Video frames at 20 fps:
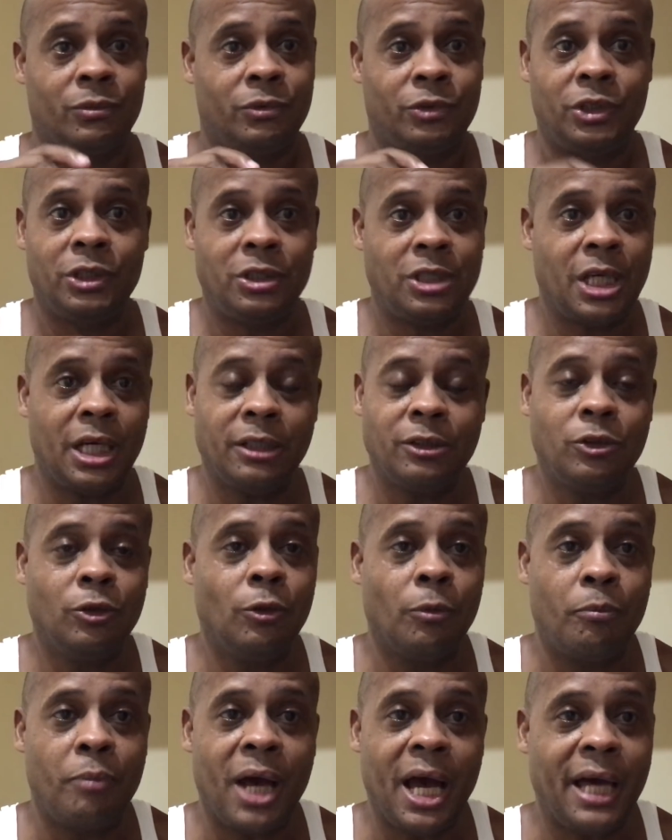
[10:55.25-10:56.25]
She tells you
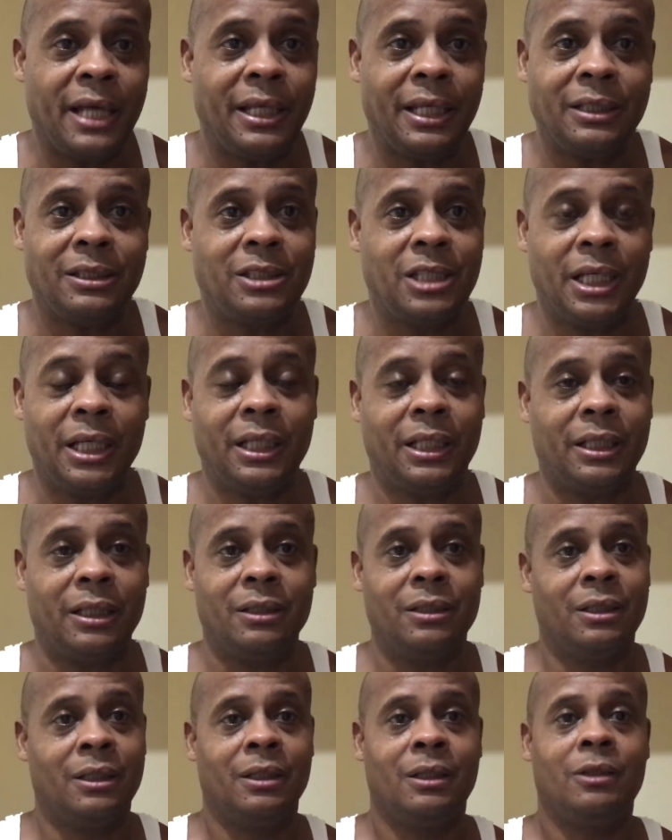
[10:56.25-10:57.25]
to buy that
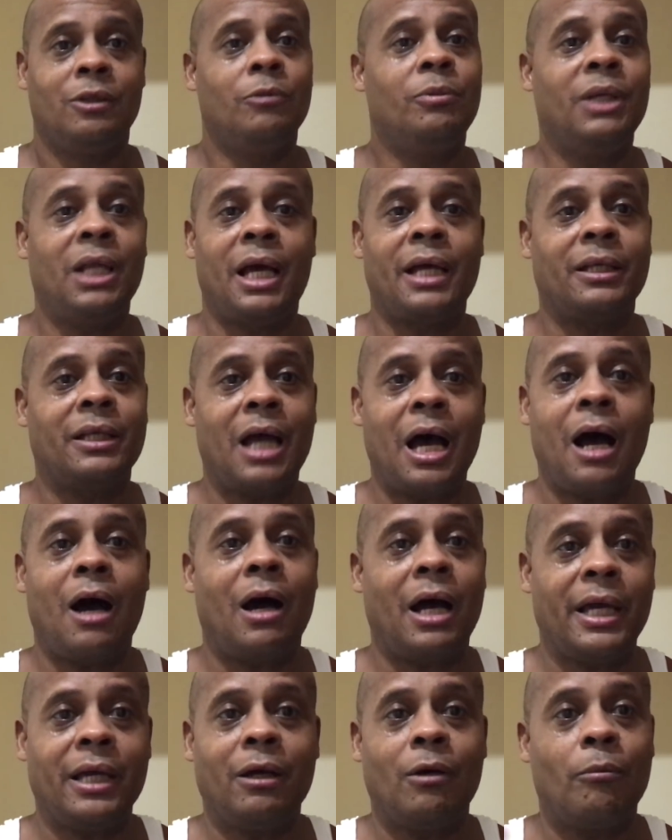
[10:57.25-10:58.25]
ticket, you be like,
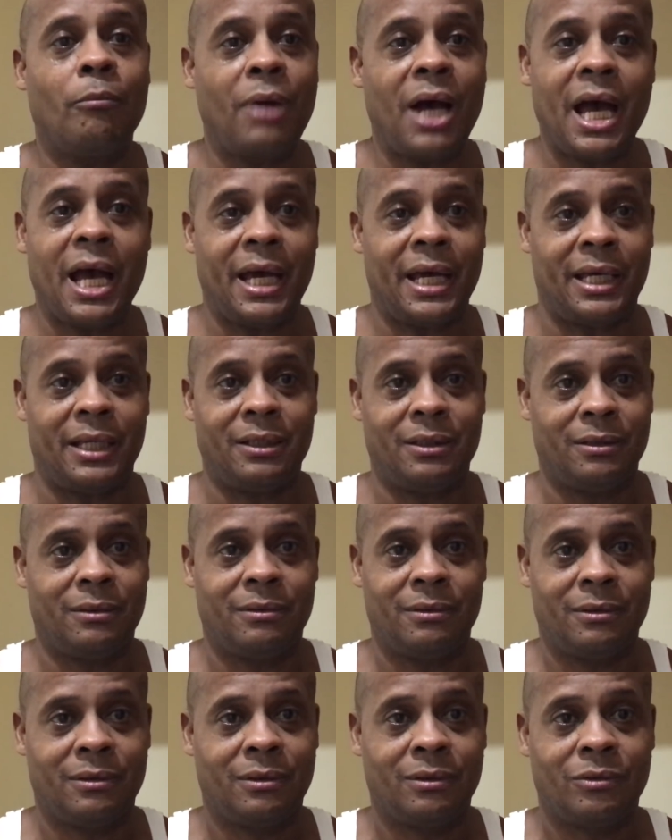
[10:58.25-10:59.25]
nah, I ain't gonna buy it.
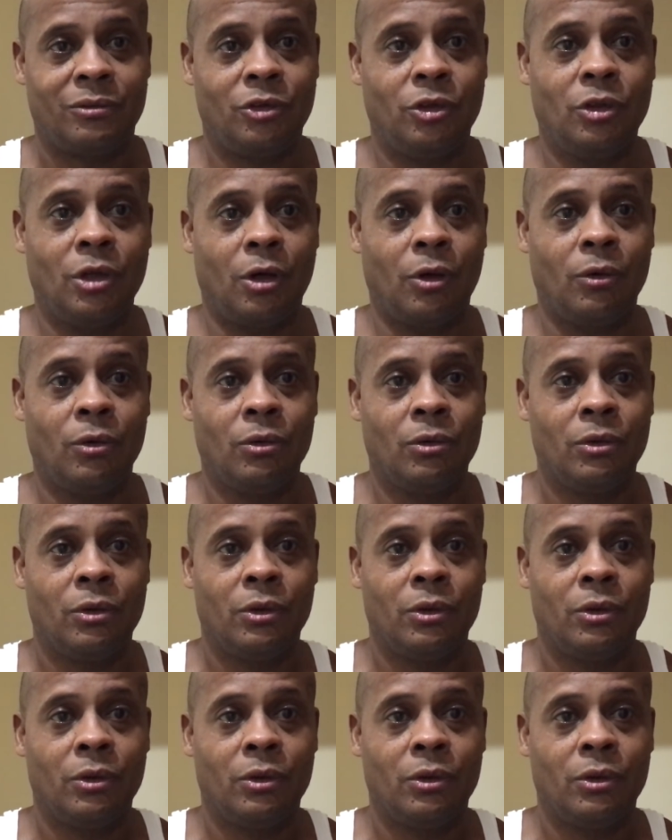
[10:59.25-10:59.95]
You know.